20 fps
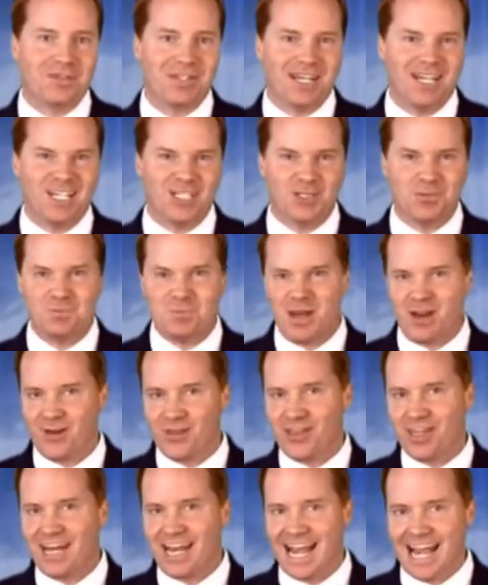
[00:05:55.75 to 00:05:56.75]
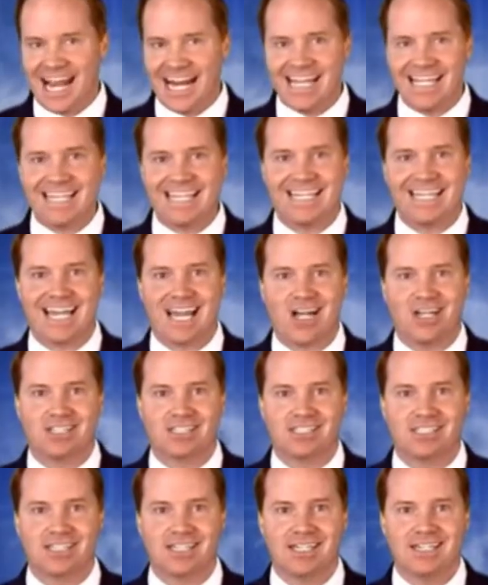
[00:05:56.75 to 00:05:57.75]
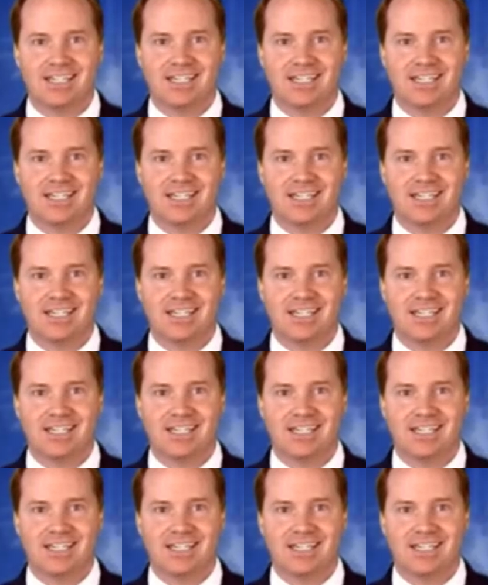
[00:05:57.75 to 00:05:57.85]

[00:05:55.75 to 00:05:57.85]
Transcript: does better than anything else,